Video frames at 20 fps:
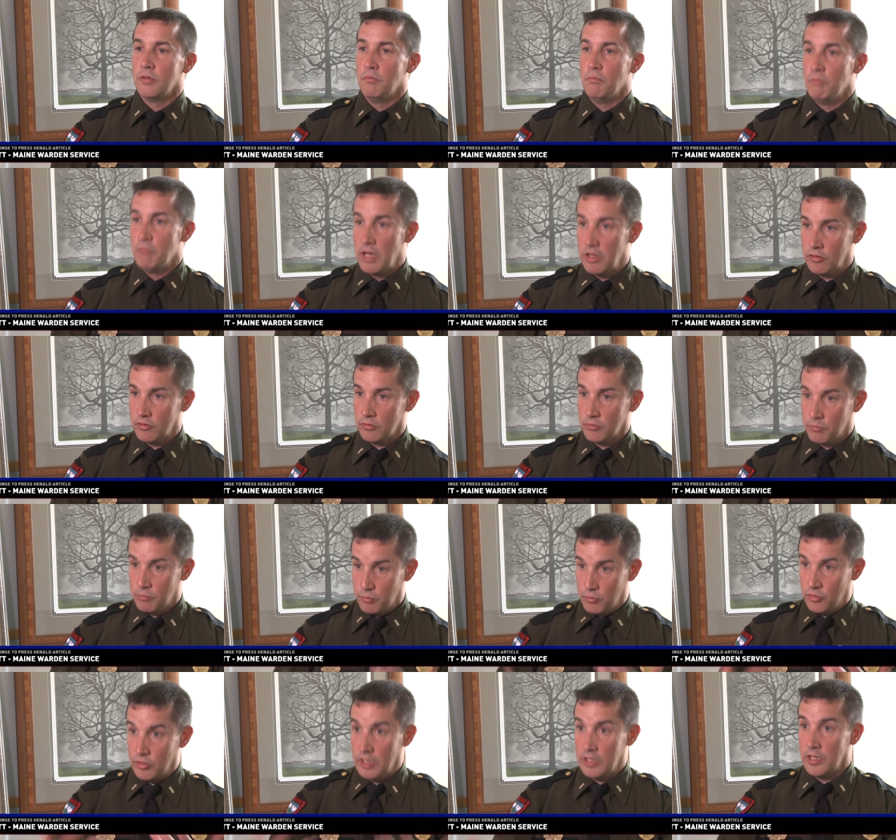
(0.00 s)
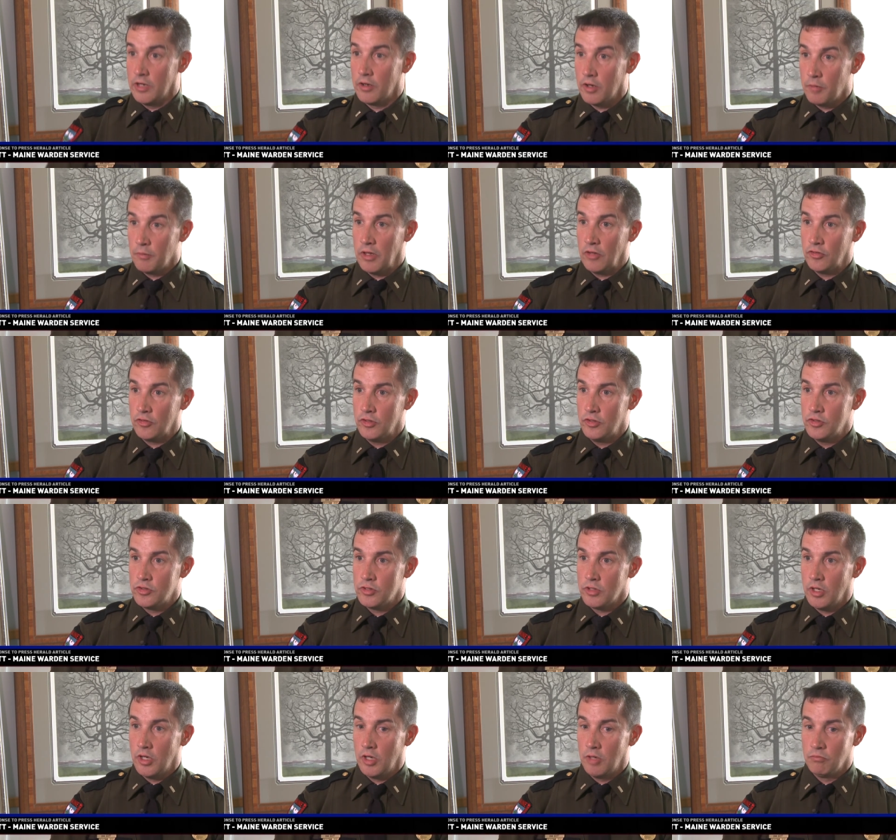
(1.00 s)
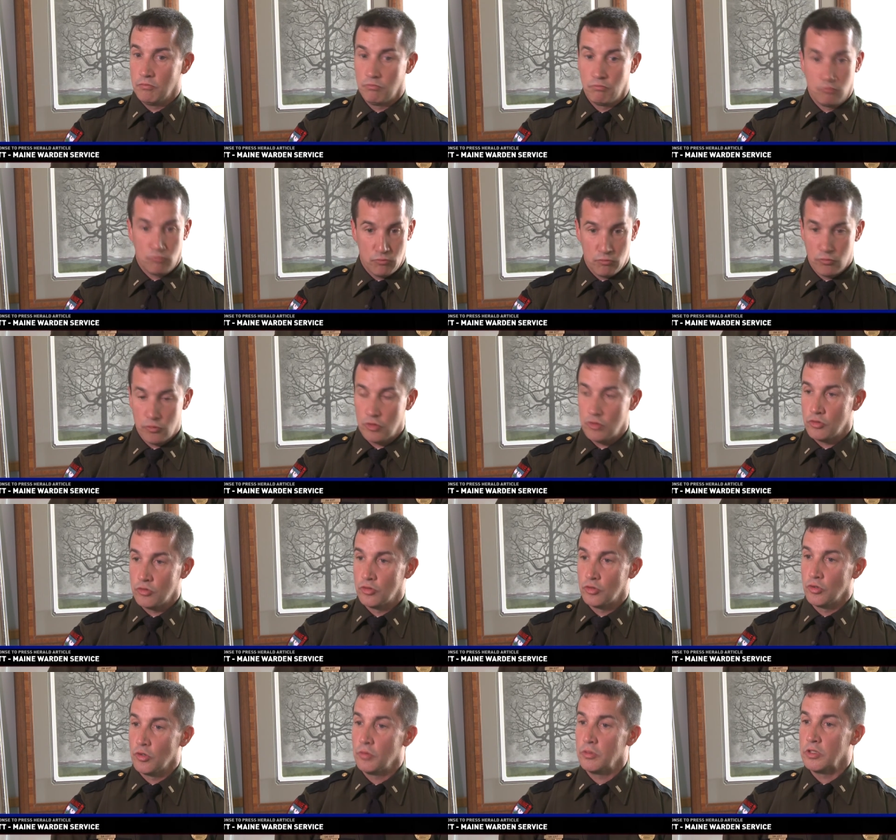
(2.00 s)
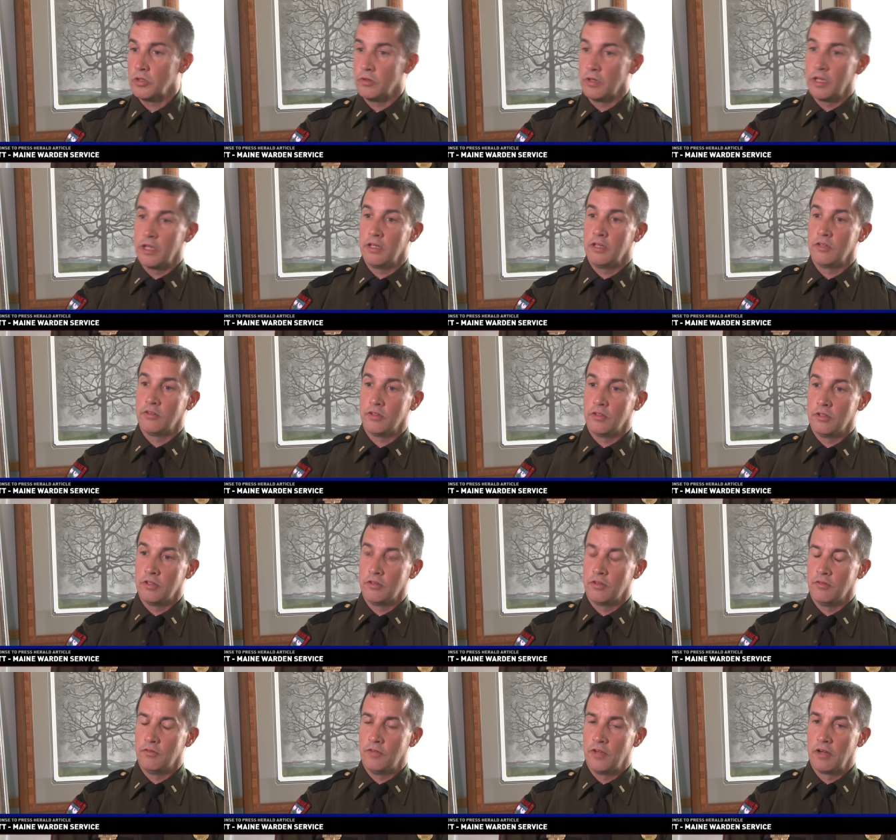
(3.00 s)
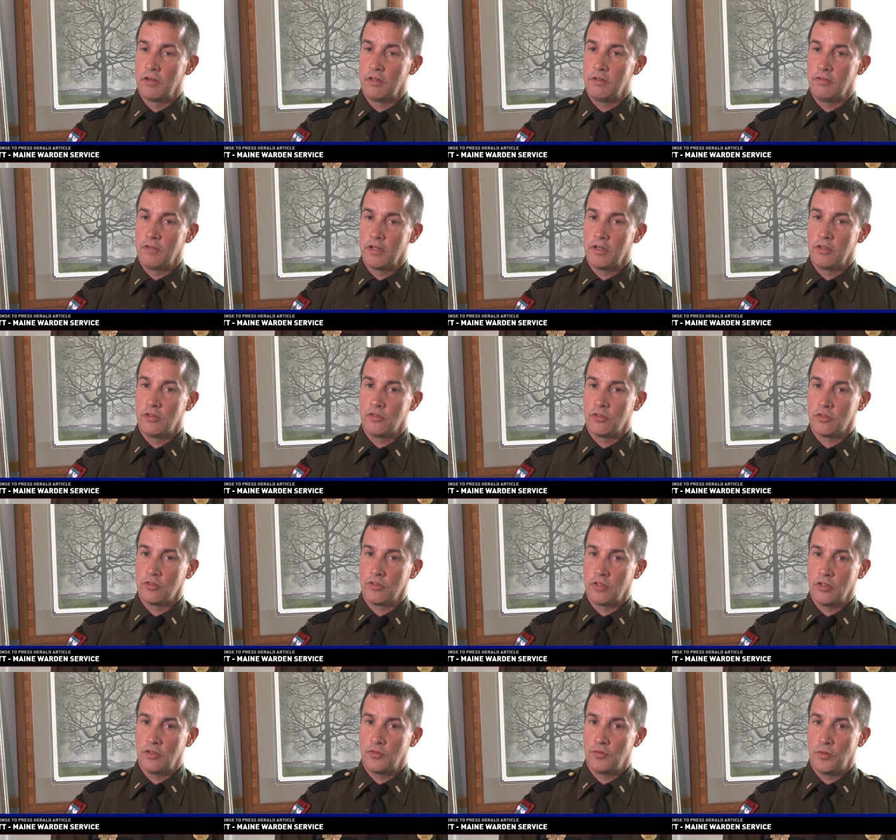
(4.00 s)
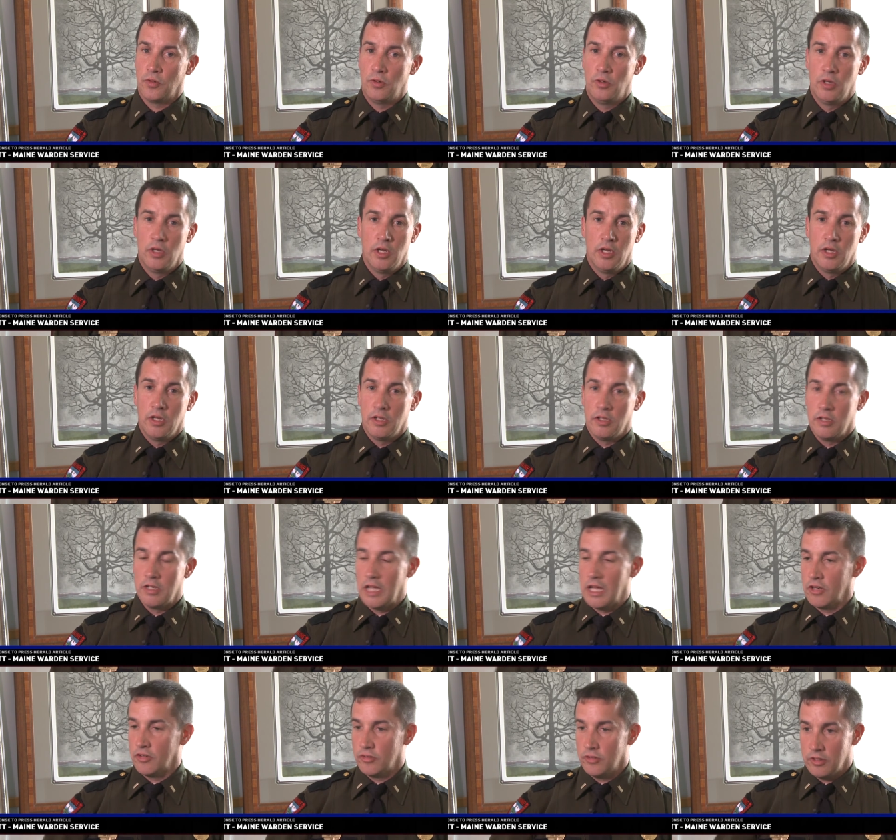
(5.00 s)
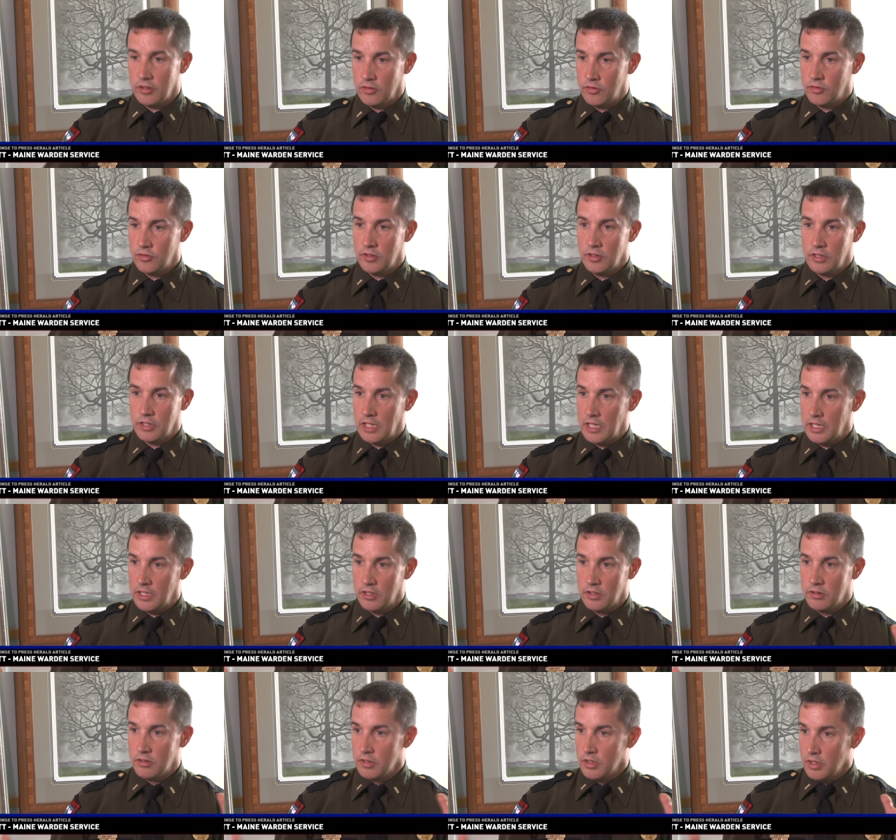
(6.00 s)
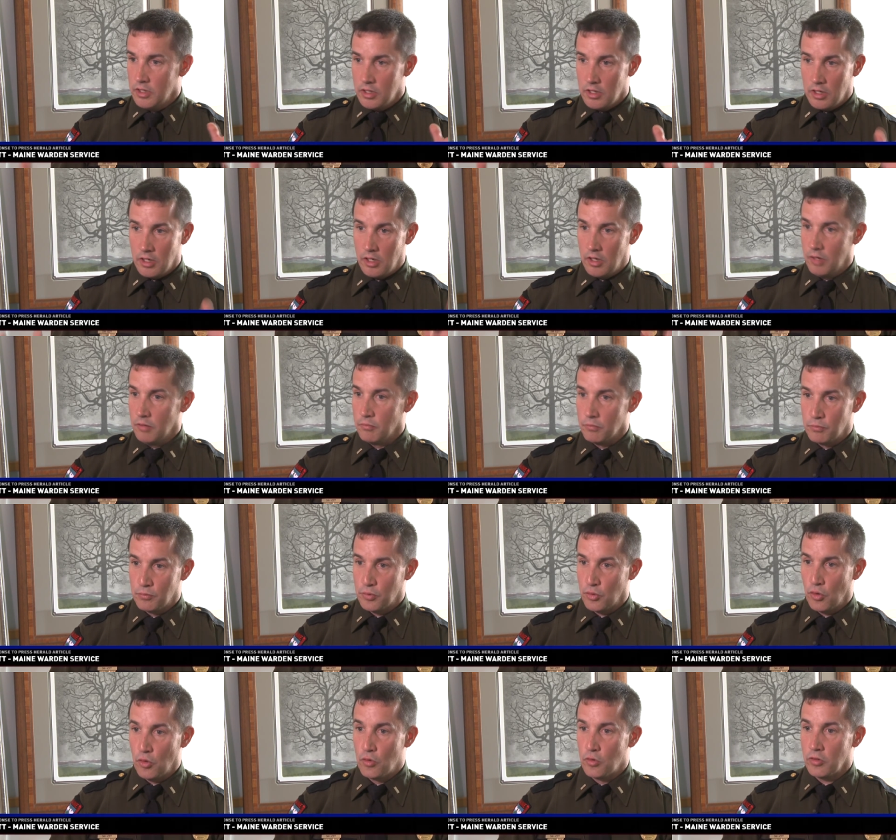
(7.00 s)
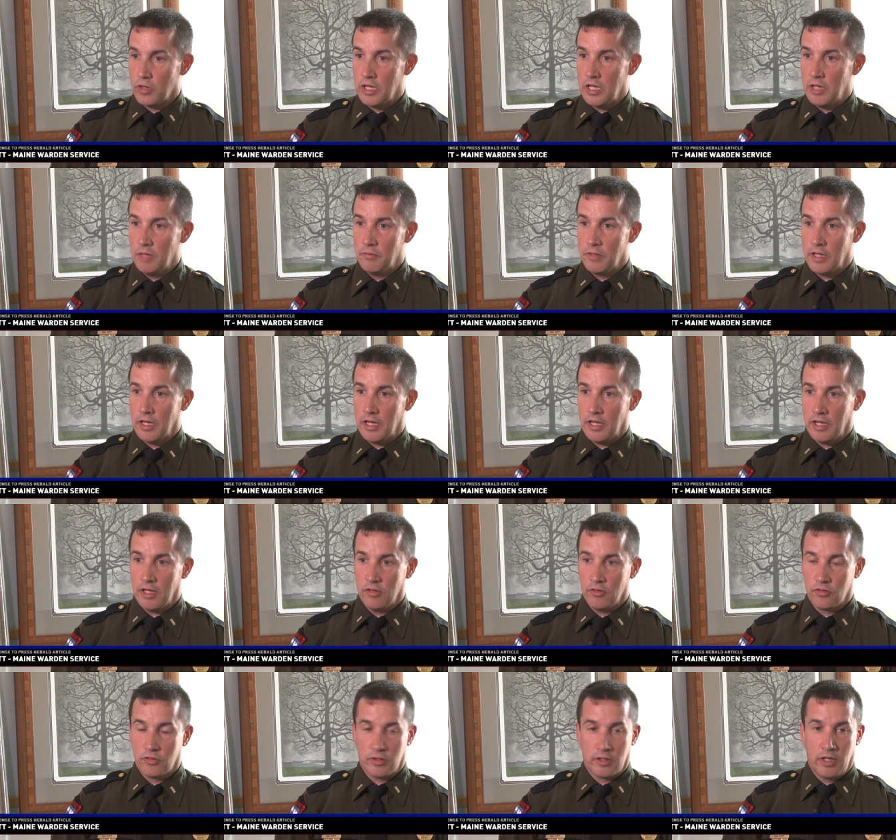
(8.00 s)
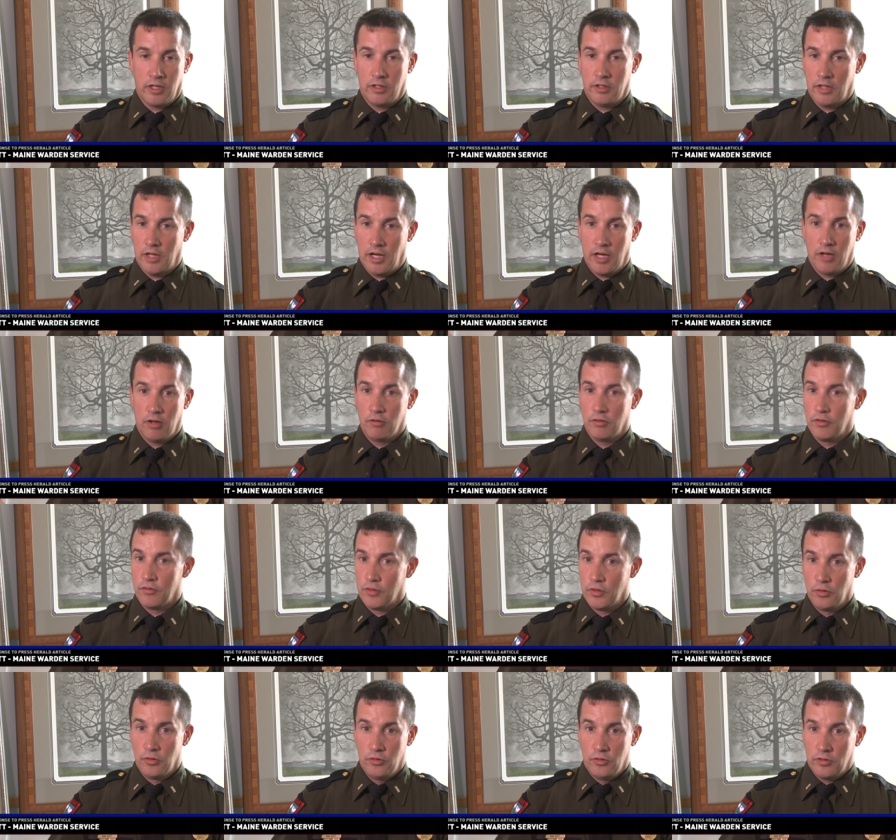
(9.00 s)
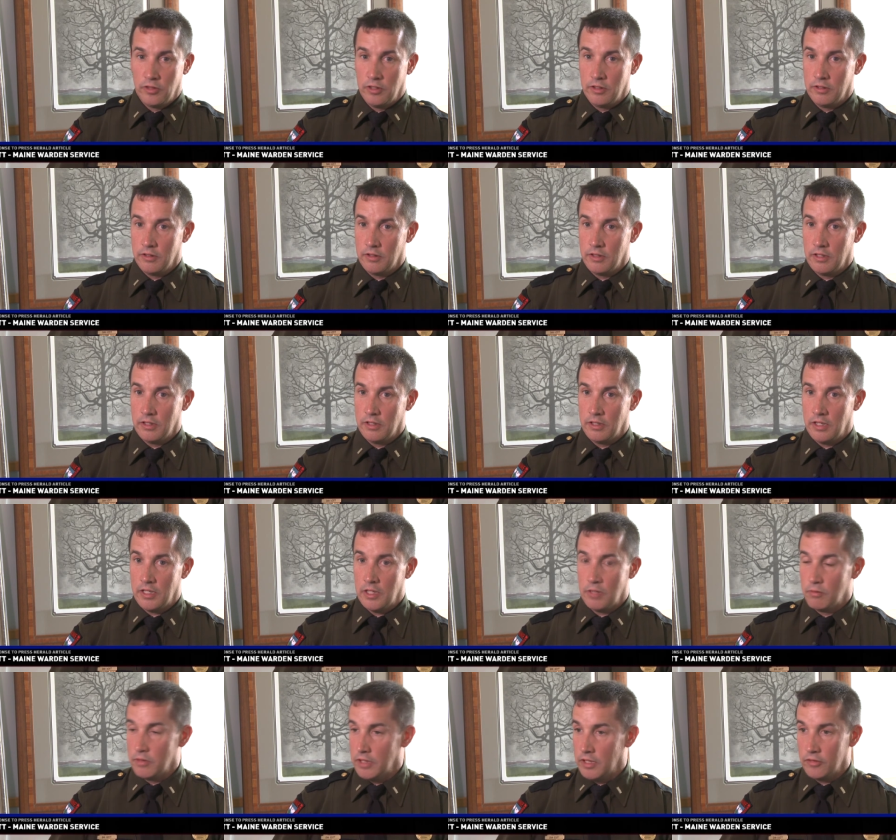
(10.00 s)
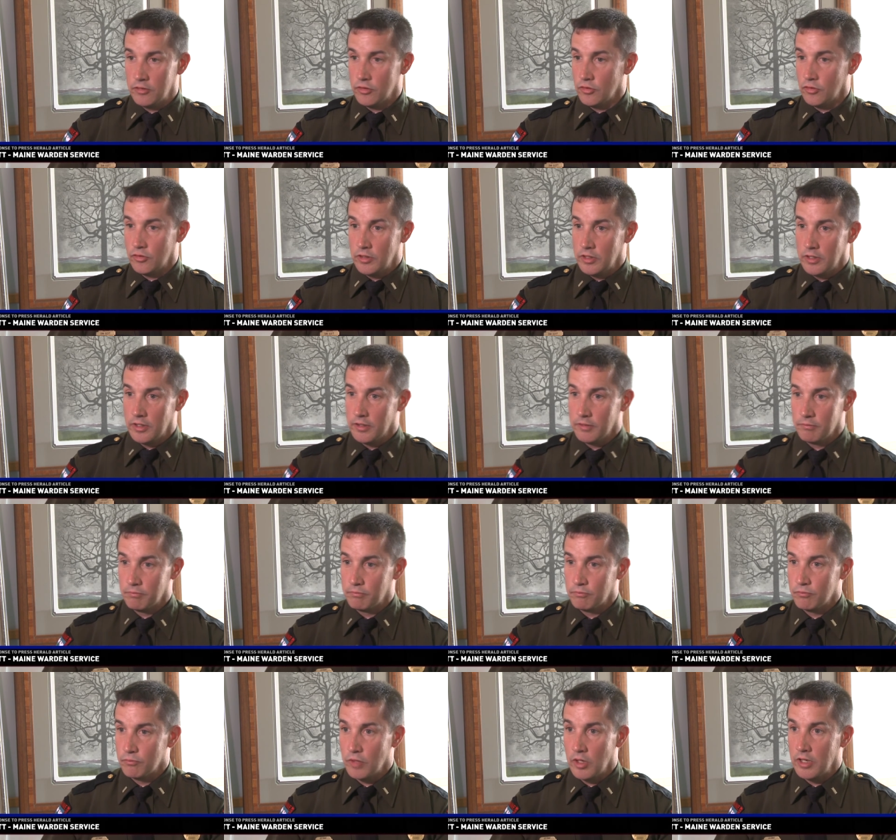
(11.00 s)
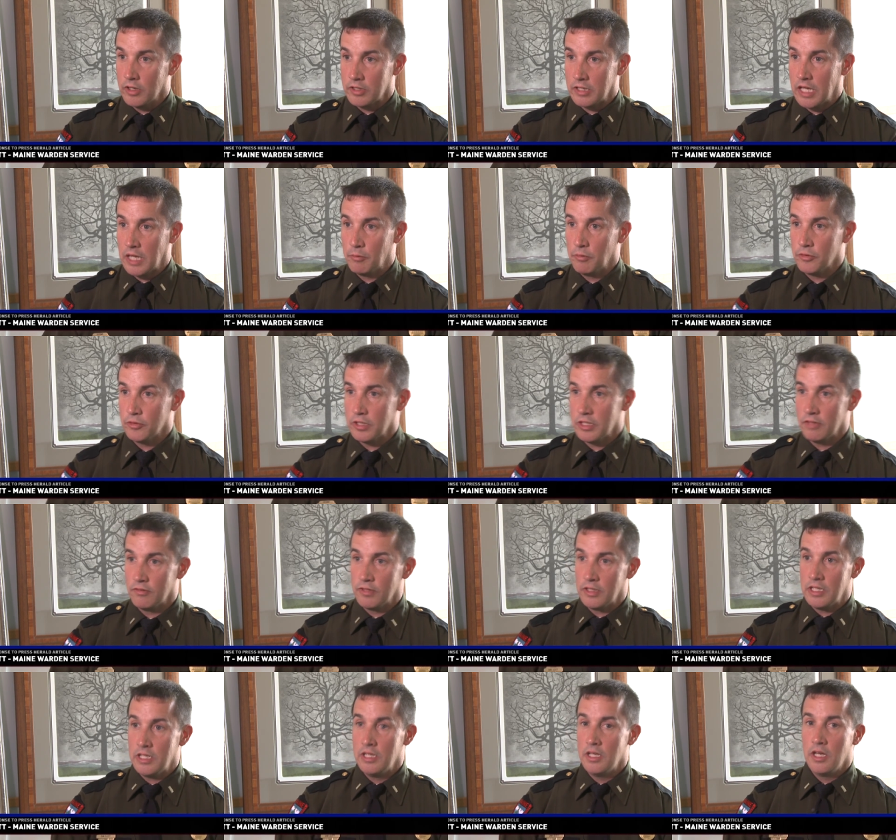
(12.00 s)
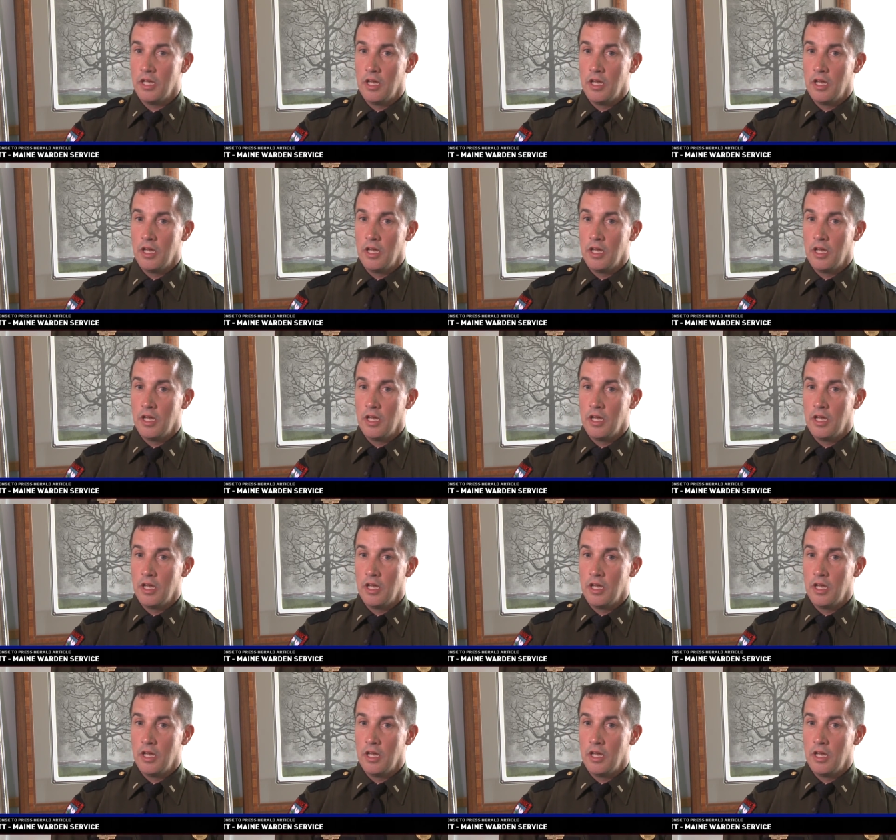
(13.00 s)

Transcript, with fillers: mess, send out our message, um, sure we do that. It's a, it's a very, very successful nationally syndicated um, program that has gotten higher reviews than, than anyone else you see on, on cable TV.